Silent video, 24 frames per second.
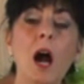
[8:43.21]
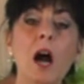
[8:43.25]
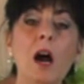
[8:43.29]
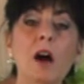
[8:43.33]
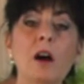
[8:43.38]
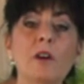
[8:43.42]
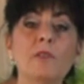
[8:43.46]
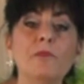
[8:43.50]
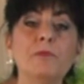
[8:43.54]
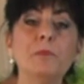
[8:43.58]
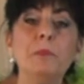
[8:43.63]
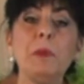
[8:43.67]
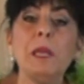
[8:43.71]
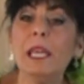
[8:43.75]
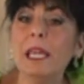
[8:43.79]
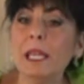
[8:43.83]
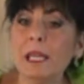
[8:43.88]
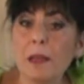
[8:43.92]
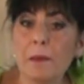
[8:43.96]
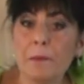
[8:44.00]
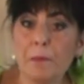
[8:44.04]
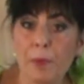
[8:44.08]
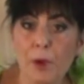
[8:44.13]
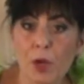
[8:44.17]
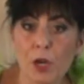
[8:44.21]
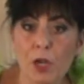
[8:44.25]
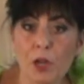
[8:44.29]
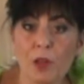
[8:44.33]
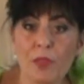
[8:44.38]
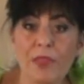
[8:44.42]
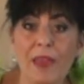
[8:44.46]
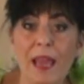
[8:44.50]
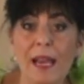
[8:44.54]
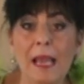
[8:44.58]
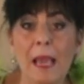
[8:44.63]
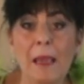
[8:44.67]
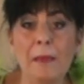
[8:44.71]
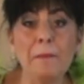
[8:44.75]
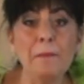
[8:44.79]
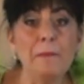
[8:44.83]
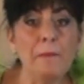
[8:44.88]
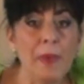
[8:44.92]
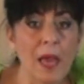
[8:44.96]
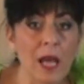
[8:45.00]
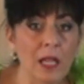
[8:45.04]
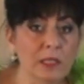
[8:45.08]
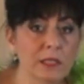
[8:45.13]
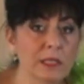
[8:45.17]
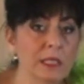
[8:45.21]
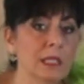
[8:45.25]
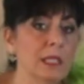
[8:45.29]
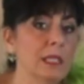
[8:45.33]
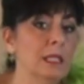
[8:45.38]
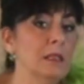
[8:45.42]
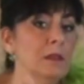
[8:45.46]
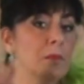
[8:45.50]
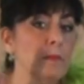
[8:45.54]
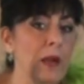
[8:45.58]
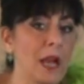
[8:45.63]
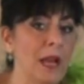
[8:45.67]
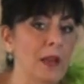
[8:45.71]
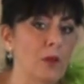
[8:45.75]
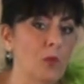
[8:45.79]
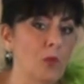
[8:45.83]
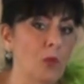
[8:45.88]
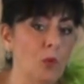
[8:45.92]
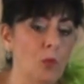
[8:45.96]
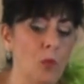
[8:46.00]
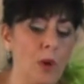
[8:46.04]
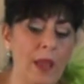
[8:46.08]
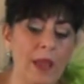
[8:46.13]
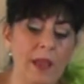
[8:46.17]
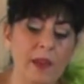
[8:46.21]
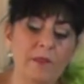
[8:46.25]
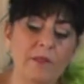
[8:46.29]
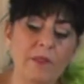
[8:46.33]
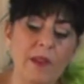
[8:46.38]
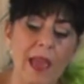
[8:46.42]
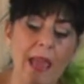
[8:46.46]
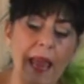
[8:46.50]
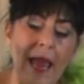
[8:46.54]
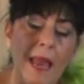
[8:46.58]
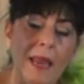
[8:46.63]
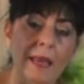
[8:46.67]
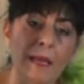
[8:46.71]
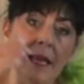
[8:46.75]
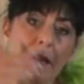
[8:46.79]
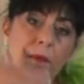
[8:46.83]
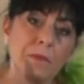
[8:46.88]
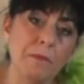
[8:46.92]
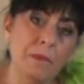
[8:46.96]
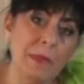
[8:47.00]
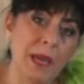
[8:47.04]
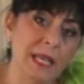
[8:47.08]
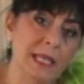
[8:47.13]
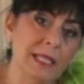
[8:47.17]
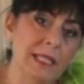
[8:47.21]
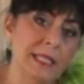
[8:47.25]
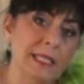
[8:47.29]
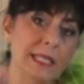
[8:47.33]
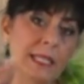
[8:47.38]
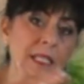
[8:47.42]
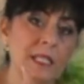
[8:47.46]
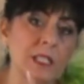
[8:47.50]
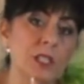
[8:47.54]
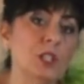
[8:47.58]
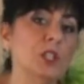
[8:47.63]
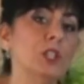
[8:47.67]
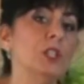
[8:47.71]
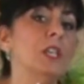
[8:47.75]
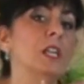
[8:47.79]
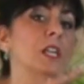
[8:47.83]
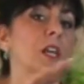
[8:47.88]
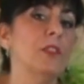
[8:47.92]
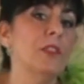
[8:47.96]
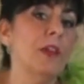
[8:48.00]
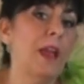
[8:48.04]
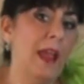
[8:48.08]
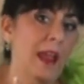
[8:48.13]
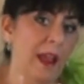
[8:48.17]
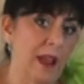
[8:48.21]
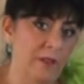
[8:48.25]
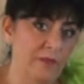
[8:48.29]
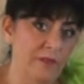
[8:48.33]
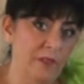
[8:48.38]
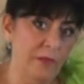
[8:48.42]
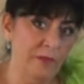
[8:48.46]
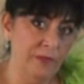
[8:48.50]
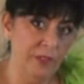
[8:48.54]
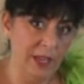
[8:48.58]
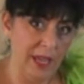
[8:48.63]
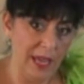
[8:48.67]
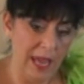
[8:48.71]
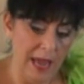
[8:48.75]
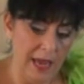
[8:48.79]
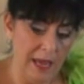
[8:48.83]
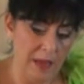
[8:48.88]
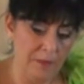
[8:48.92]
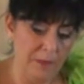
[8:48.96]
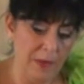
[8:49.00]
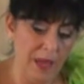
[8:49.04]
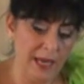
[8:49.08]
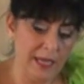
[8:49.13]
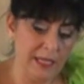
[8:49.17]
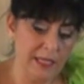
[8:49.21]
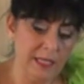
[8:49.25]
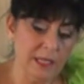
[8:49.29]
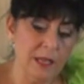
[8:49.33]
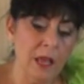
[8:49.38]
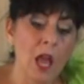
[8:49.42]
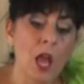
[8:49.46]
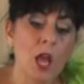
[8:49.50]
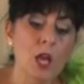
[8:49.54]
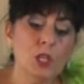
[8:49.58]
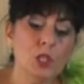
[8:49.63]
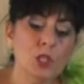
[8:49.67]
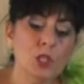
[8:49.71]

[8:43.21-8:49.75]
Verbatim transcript: of peanut butter that I melted in the microwave and mixed it into the other half of the cake mix.